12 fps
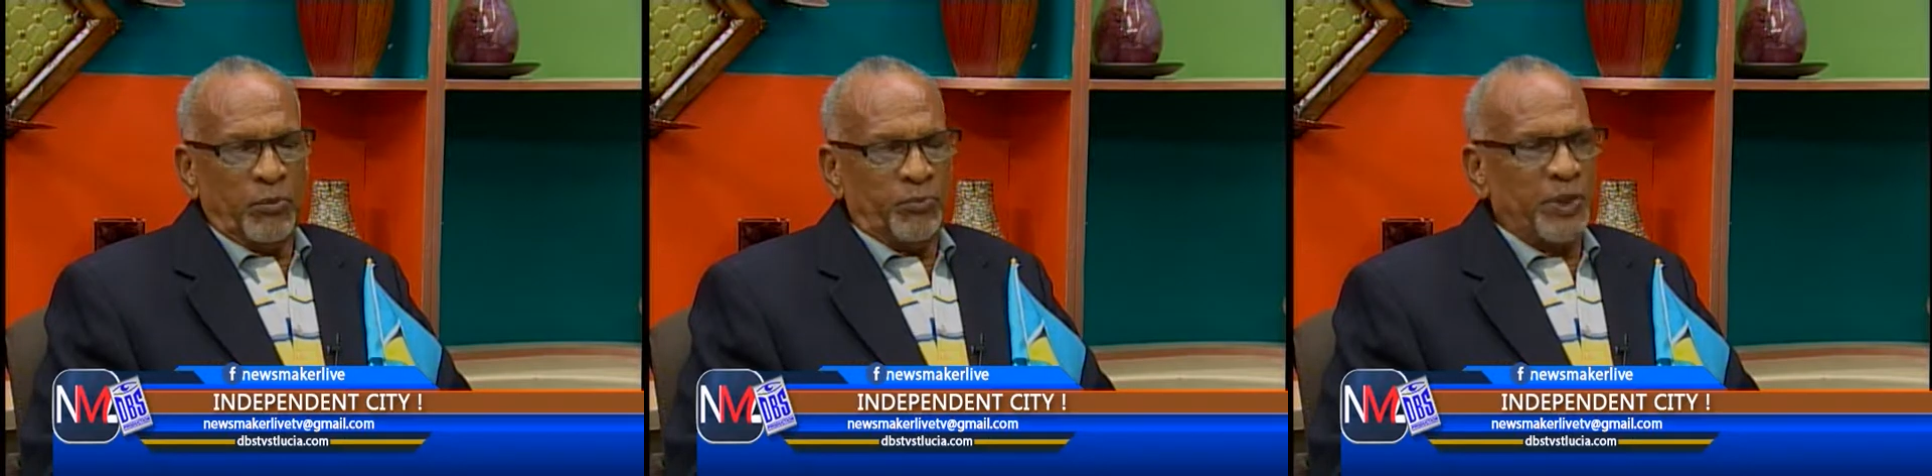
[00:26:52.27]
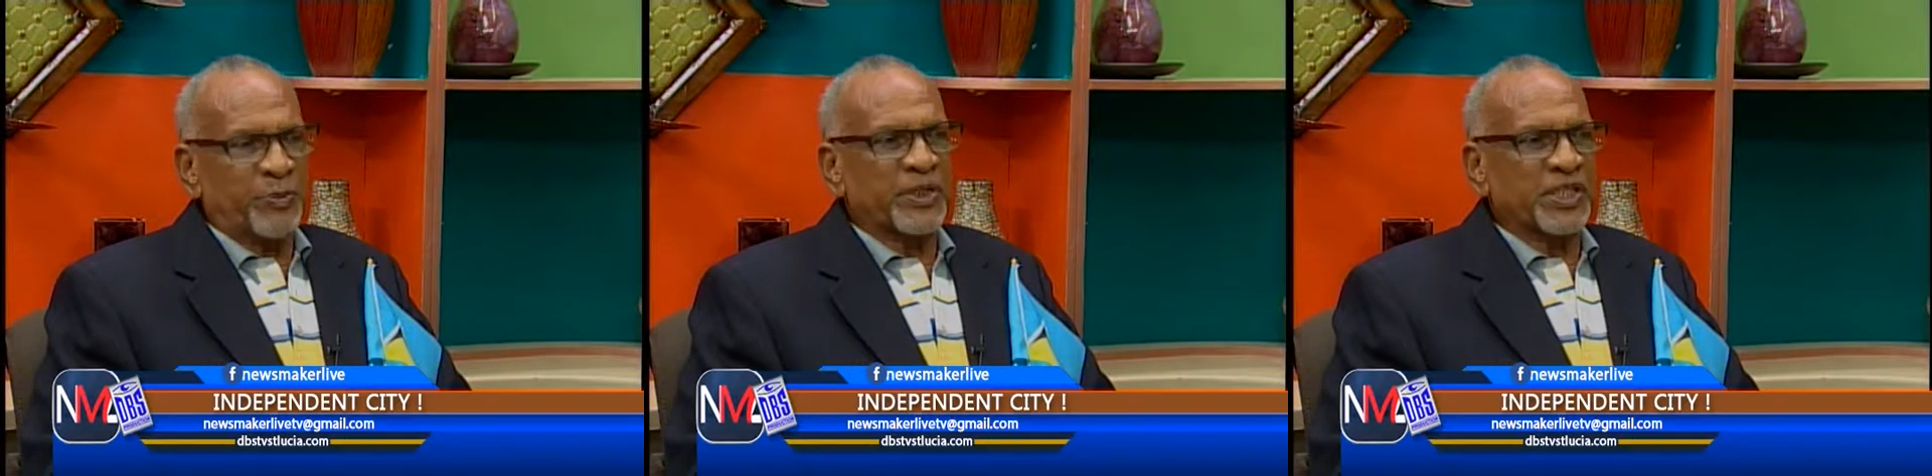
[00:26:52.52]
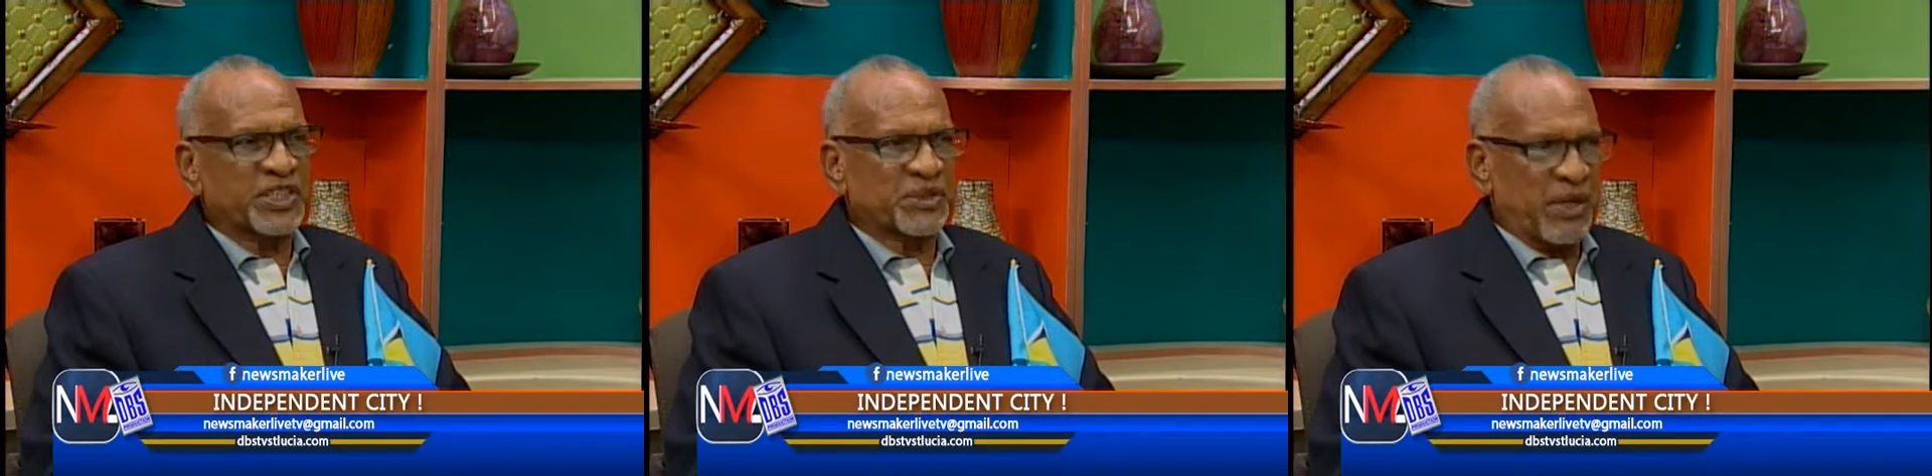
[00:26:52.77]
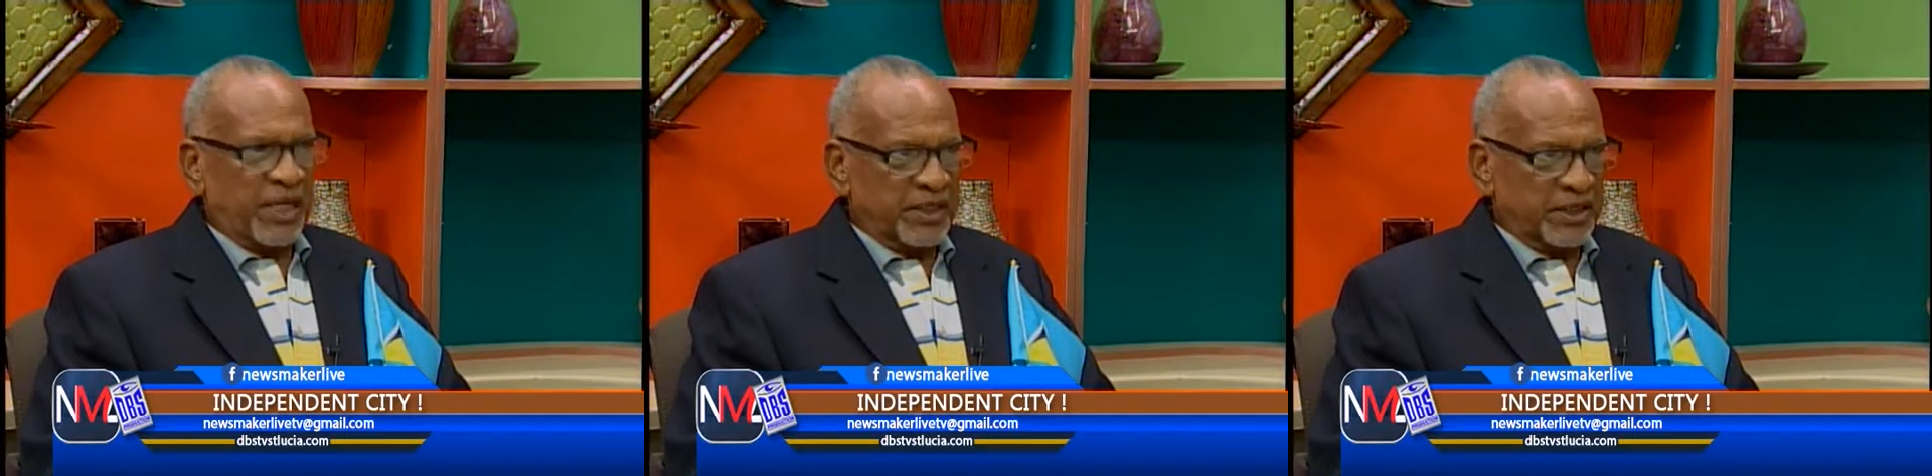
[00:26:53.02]
people are
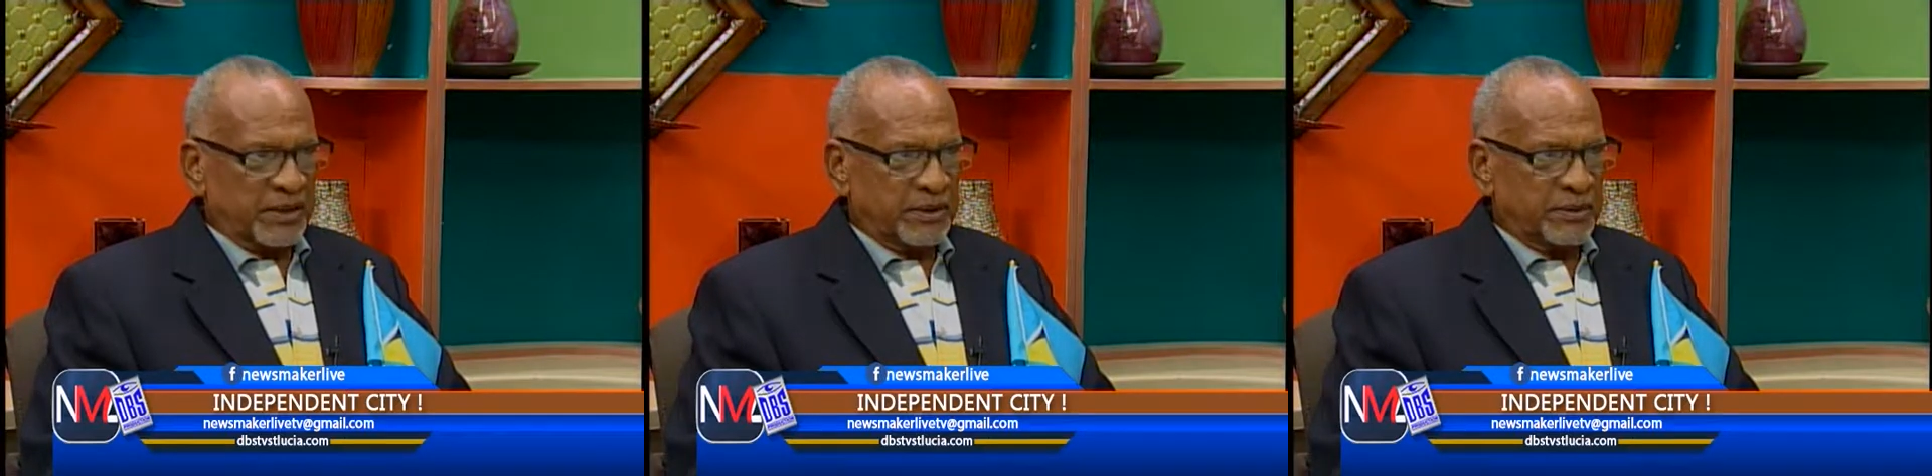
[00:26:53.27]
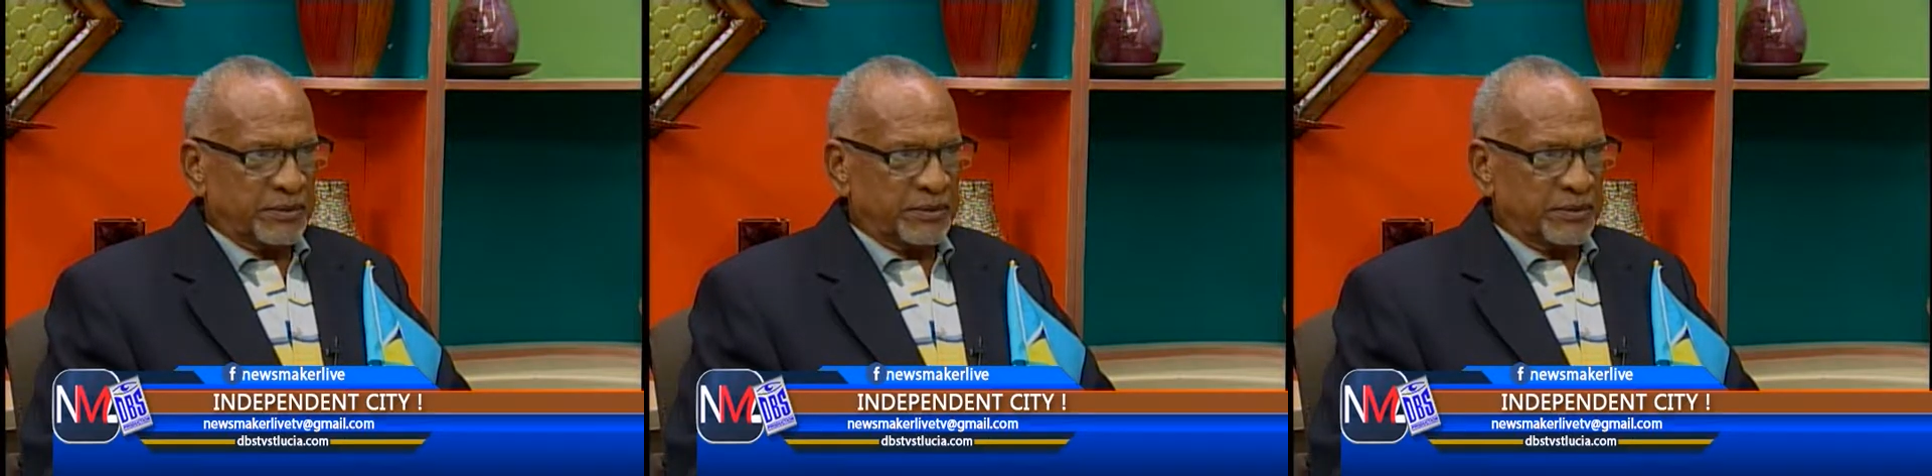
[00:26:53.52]
smarter.